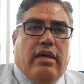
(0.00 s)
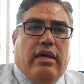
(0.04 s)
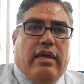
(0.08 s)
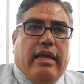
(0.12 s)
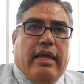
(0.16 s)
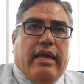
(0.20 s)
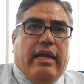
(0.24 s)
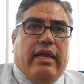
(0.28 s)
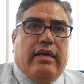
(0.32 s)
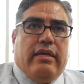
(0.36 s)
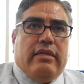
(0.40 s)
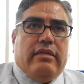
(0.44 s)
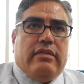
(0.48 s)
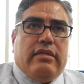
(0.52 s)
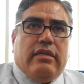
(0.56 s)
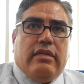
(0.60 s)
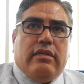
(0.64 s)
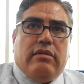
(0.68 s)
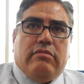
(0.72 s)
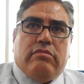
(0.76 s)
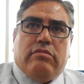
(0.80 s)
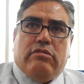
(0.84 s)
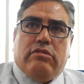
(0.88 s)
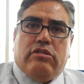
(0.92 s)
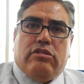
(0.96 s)
and
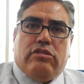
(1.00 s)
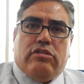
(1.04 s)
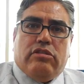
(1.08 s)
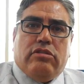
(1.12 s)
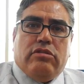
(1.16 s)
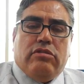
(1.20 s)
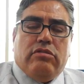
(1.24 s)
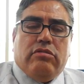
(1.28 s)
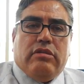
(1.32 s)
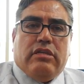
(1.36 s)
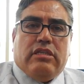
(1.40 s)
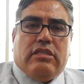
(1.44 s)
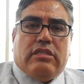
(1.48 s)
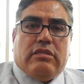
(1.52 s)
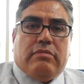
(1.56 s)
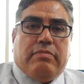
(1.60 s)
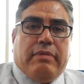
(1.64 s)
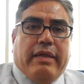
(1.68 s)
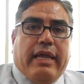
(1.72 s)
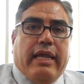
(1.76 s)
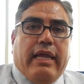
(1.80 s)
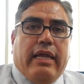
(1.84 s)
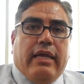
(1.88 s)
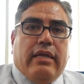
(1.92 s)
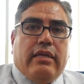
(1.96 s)
it was to
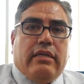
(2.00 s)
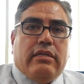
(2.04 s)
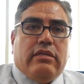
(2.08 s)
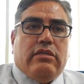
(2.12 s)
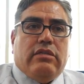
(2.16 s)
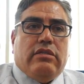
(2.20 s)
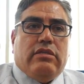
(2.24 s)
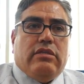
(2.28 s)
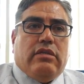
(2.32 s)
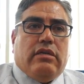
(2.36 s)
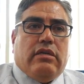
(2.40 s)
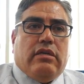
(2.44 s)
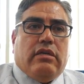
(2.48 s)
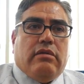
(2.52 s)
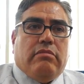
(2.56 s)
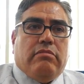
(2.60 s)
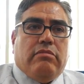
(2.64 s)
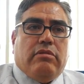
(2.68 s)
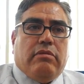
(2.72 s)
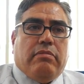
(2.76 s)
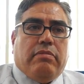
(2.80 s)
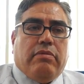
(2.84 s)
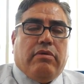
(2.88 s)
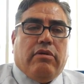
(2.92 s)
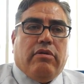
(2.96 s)
expand
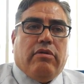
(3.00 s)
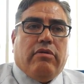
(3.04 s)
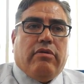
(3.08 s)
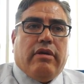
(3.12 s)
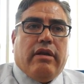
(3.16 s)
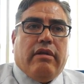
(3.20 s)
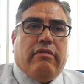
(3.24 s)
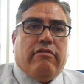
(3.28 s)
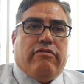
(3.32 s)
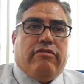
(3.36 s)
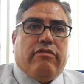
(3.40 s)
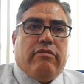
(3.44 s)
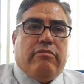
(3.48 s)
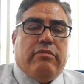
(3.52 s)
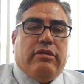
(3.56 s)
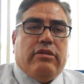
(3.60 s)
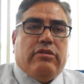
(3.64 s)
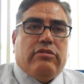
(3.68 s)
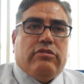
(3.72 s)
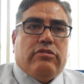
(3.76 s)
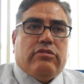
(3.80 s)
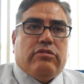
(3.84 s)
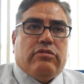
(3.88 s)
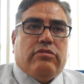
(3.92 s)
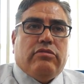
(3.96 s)
the program from
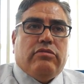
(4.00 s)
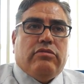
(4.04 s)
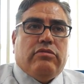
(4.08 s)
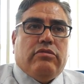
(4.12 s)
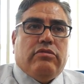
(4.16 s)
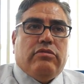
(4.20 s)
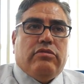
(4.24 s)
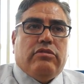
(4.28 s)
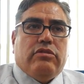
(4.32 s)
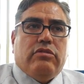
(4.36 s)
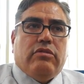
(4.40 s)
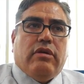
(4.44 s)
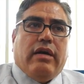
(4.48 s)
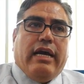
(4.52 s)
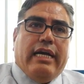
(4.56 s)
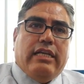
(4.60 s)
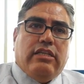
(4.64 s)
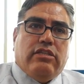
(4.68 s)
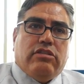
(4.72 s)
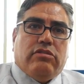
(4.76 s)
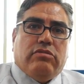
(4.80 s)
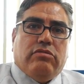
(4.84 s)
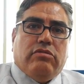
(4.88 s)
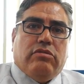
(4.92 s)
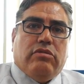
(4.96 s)
middle school to high
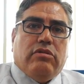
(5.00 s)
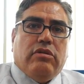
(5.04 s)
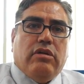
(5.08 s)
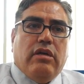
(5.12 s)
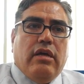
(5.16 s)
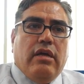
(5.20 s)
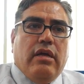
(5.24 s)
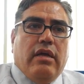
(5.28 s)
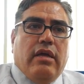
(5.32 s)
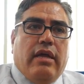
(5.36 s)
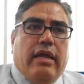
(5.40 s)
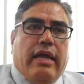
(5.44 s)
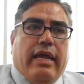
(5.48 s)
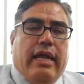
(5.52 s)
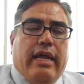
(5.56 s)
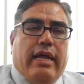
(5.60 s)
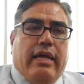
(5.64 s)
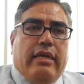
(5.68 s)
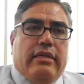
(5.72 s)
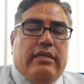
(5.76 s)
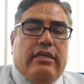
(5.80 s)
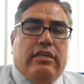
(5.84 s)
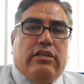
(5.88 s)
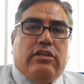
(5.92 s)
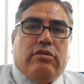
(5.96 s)
school
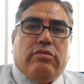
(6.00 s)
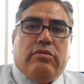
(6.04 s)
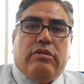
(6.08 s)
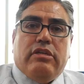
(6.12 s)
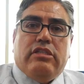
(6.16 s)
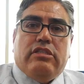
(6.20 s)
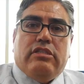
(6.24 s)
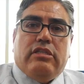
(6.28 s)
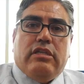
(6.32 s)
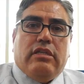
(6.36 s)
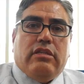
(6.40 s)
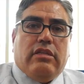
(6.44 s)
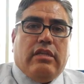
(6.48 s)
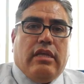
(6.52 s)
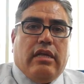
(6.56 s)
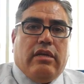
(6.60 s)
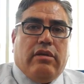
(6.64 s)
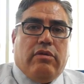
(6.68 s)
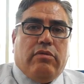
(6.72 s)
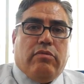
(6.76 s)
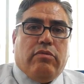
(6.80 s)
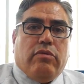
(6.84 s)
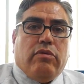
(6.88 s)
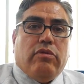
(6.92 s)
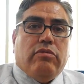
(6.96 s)
and increasing that
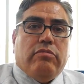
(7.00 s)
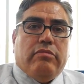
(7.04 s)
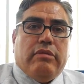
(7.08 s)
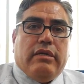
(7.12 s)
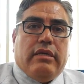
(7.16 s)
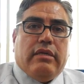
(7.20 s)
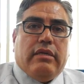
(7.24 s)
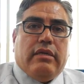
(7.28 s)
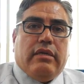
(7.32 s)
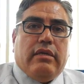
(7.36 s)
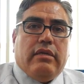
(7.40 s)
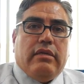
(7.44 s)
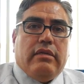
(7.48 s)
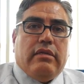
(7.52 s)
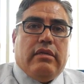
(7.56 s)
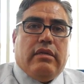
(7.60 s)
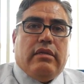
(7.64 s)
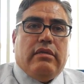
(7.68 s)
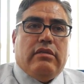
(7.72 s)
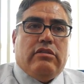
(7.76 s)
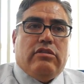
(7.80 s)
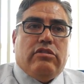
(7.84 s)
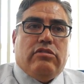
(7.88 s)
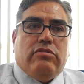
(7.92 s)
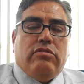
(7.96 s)
enrollment
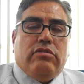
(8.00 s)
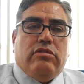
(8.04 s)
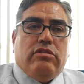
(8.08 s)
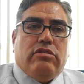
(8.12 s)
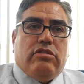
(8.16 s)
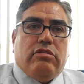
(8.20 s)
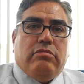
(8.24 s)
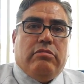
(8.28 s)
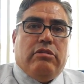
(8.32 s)
and students to